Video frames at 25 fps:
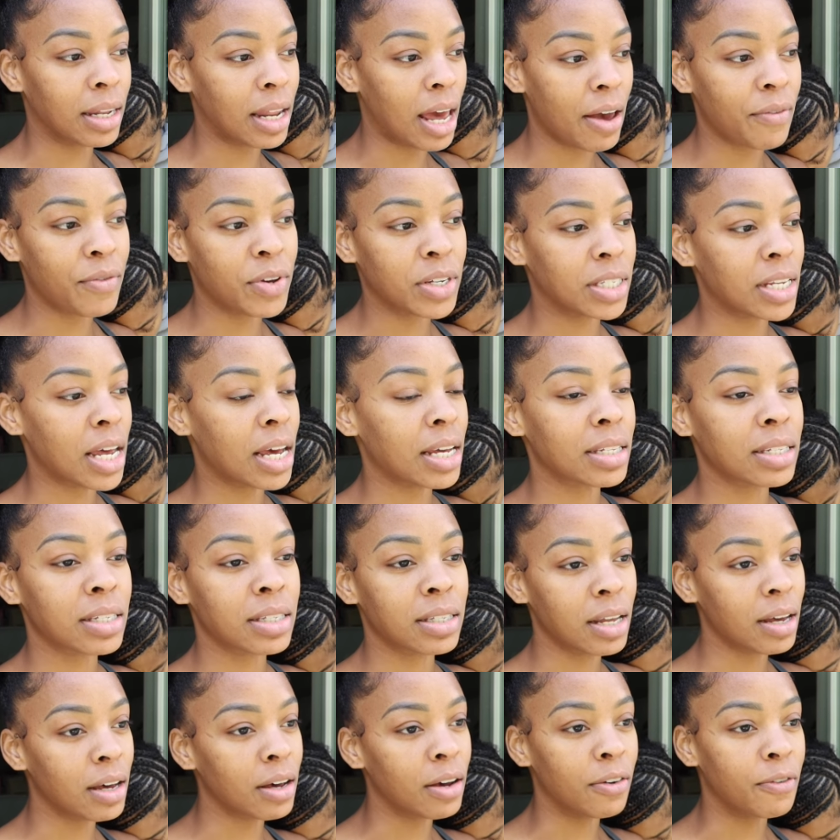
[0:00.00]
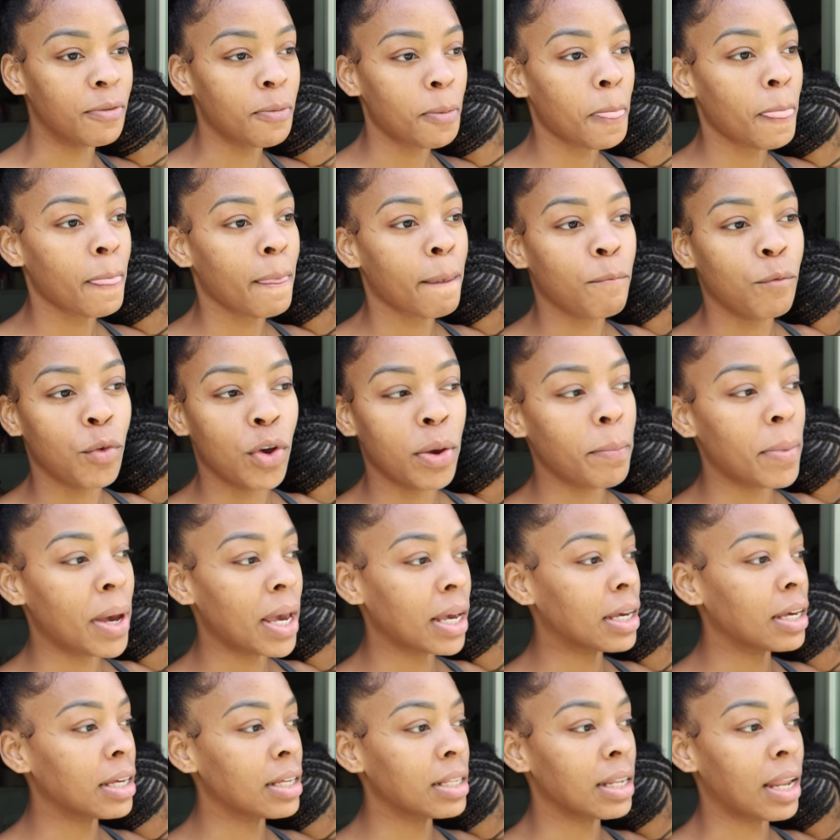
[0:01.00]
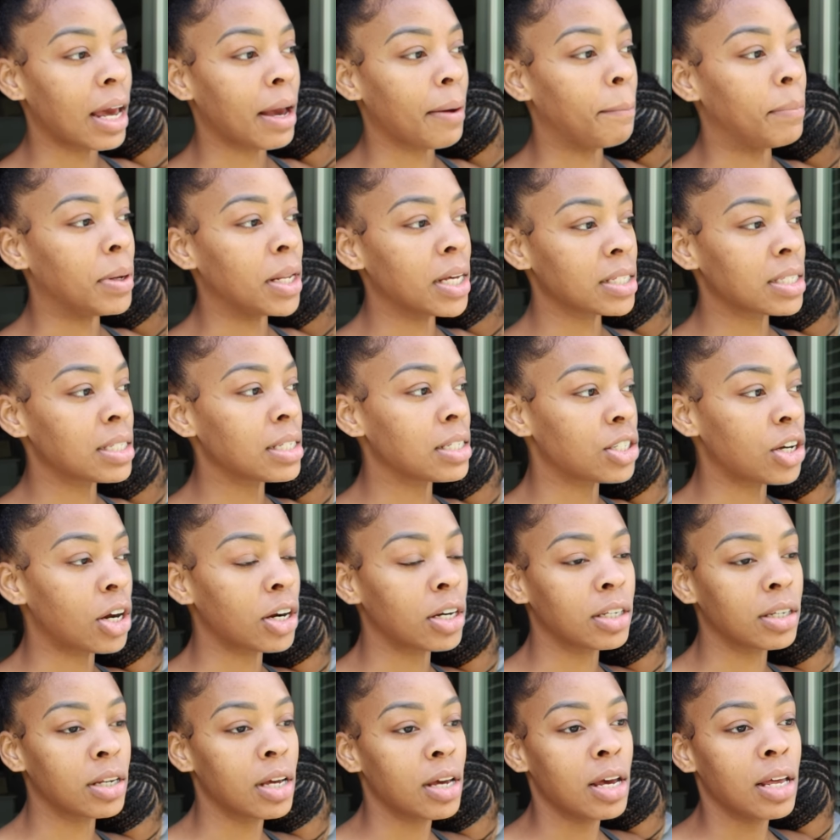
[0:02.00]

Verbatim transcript: life is not stuff. We make it like blessings are